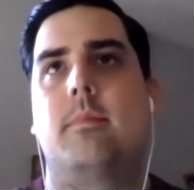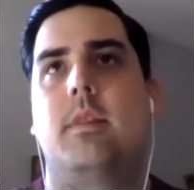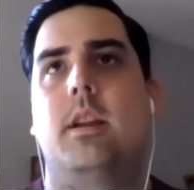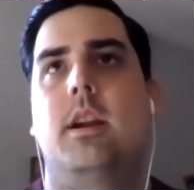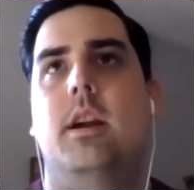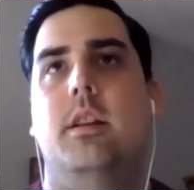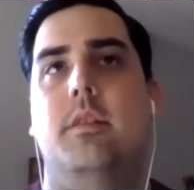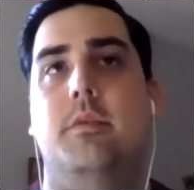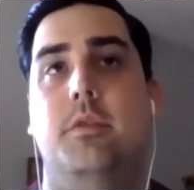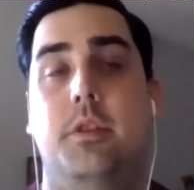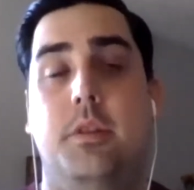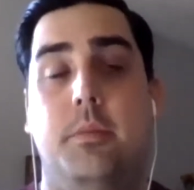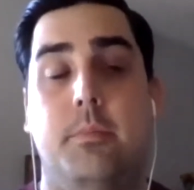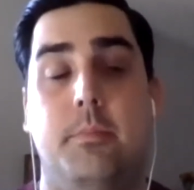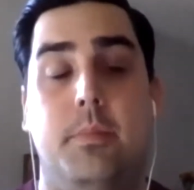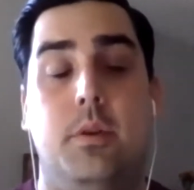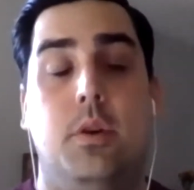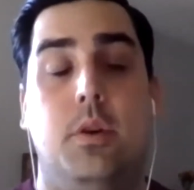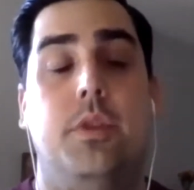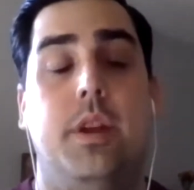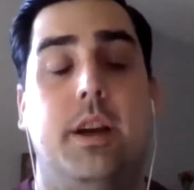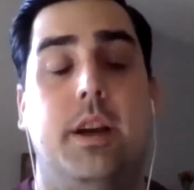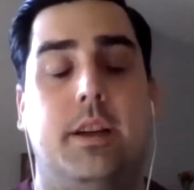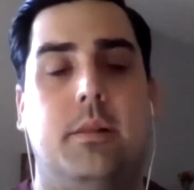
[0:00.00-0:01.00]
and if you can
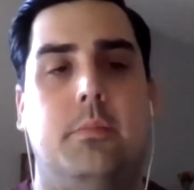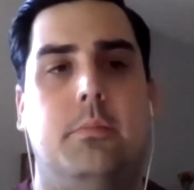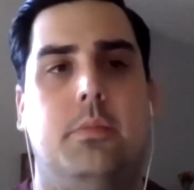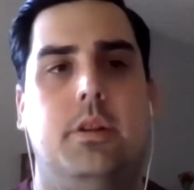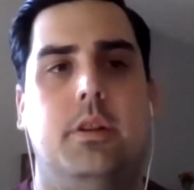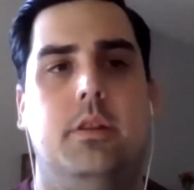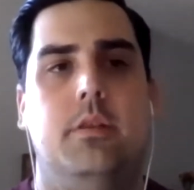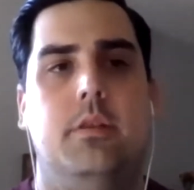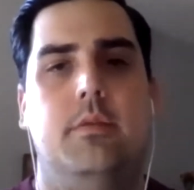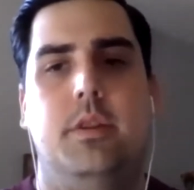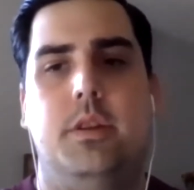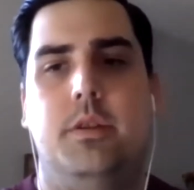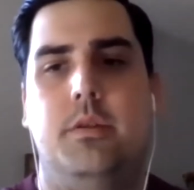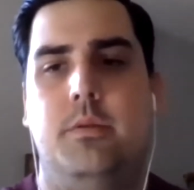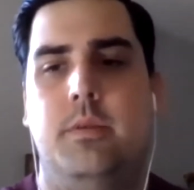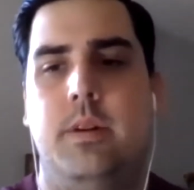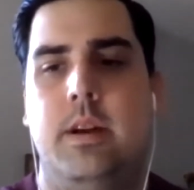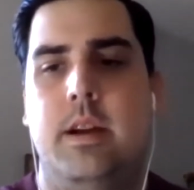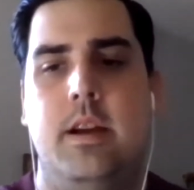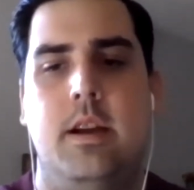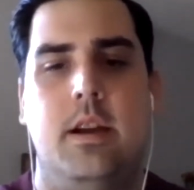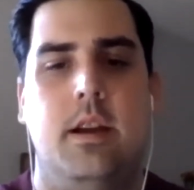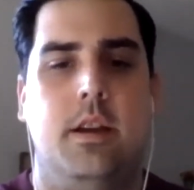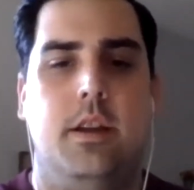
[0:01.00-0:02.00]
build that complete view,
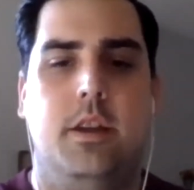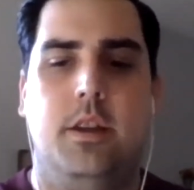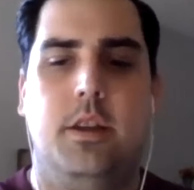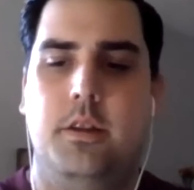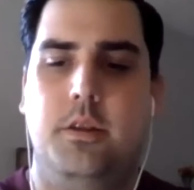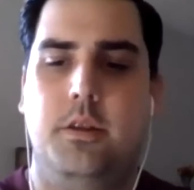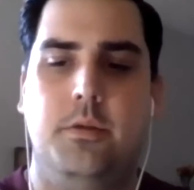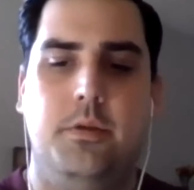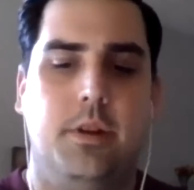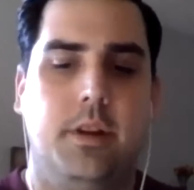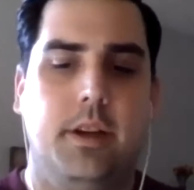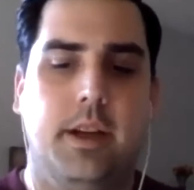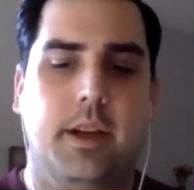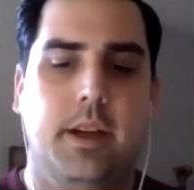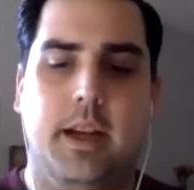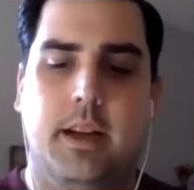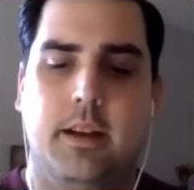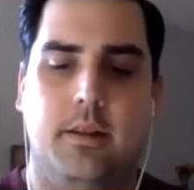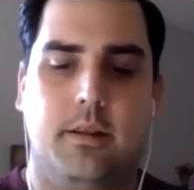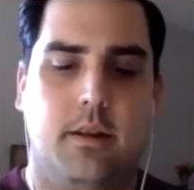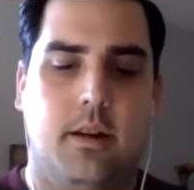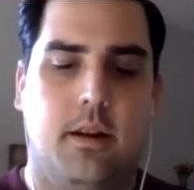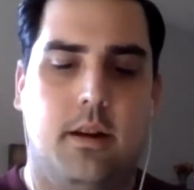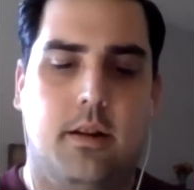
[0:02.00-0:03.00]
you can get
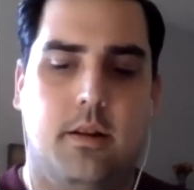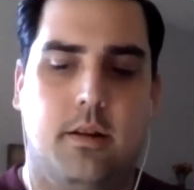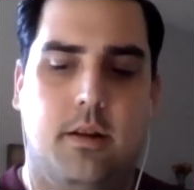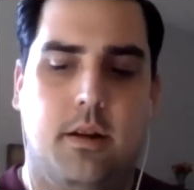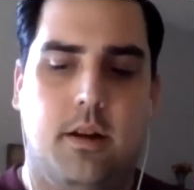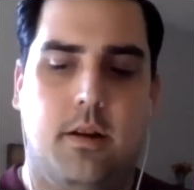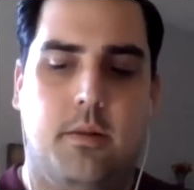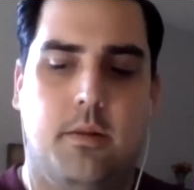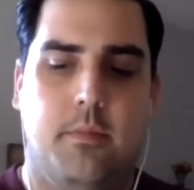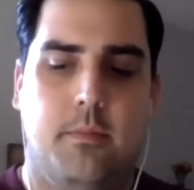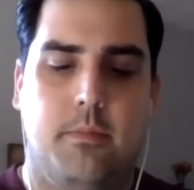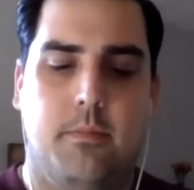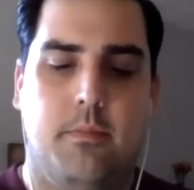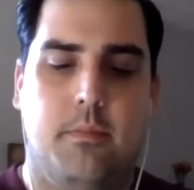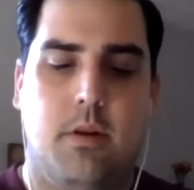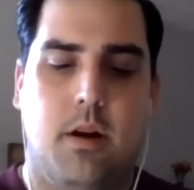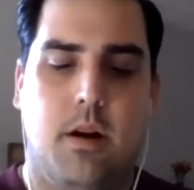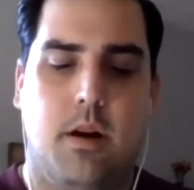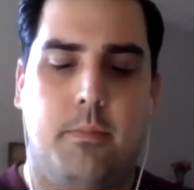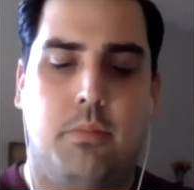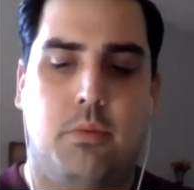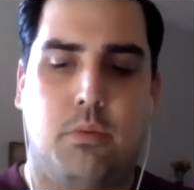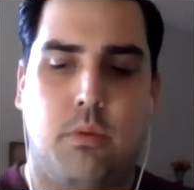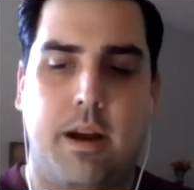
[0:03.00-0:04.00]

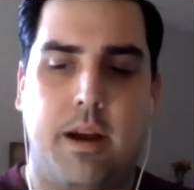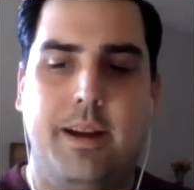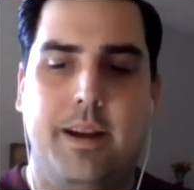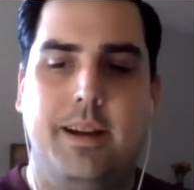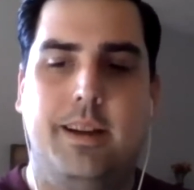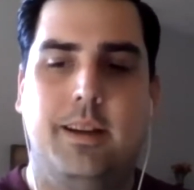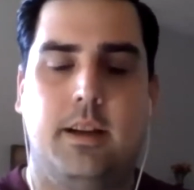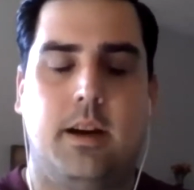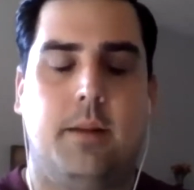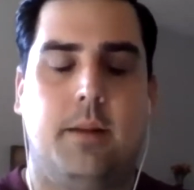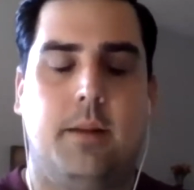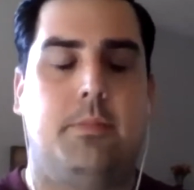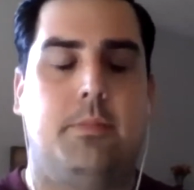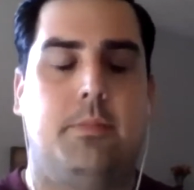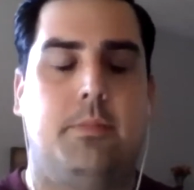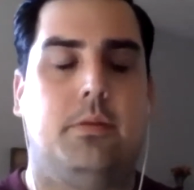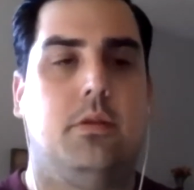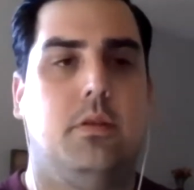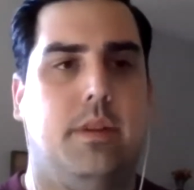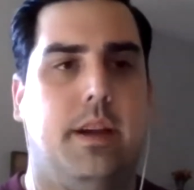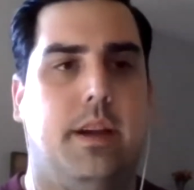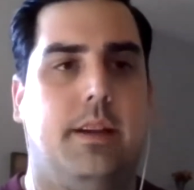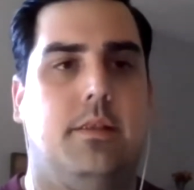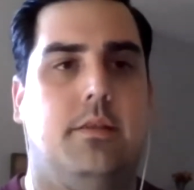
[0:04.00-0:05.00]
a bright
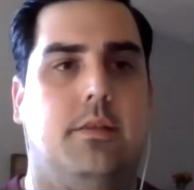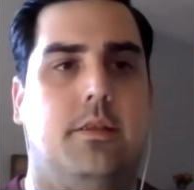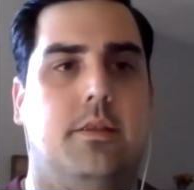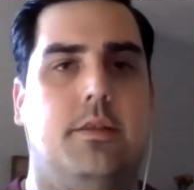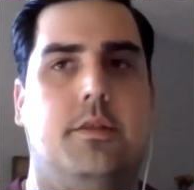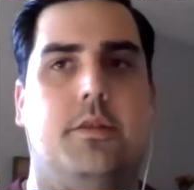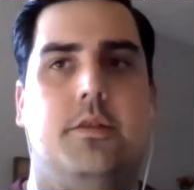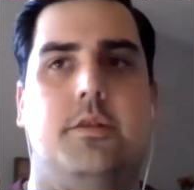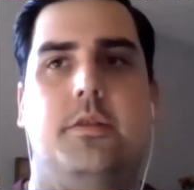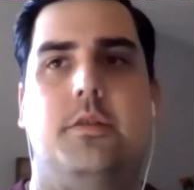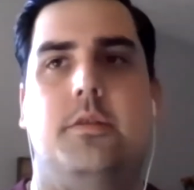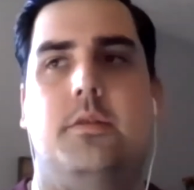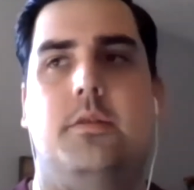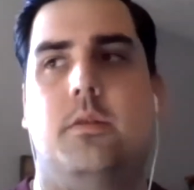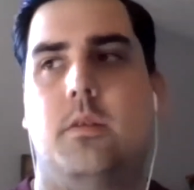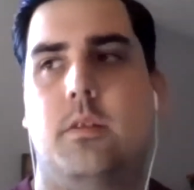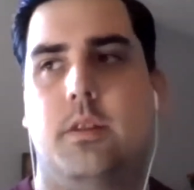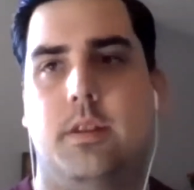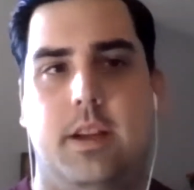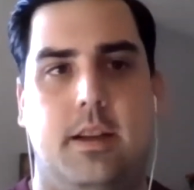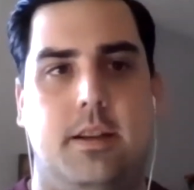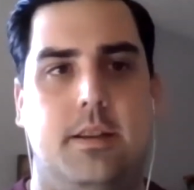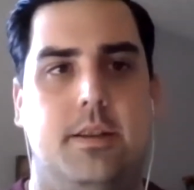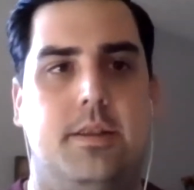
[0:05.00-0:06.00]
couple of analysts or
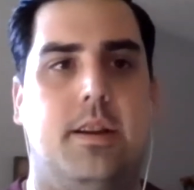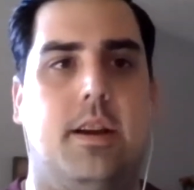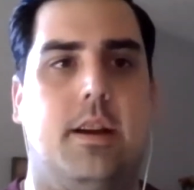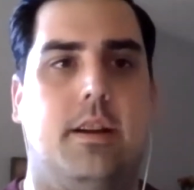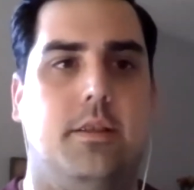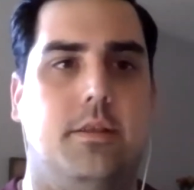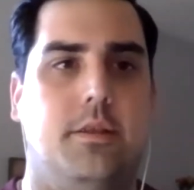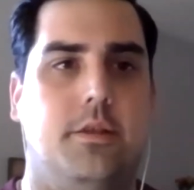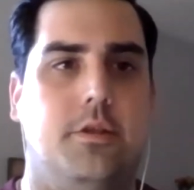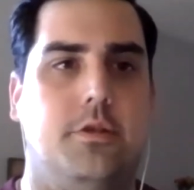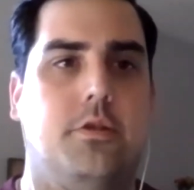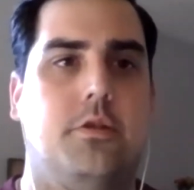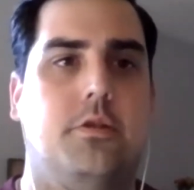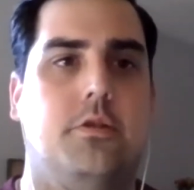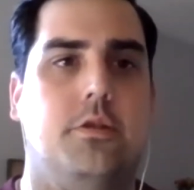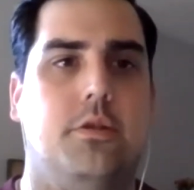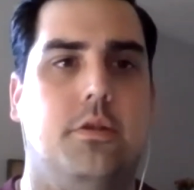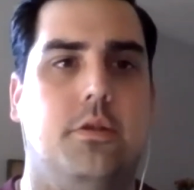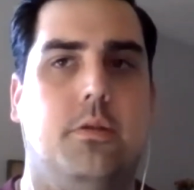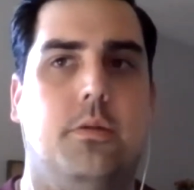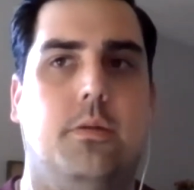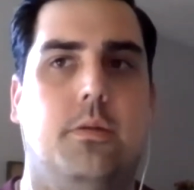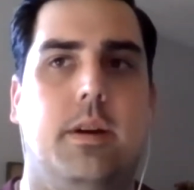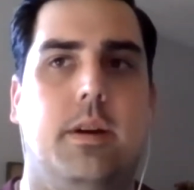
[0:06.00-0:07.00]
a data scientist or two,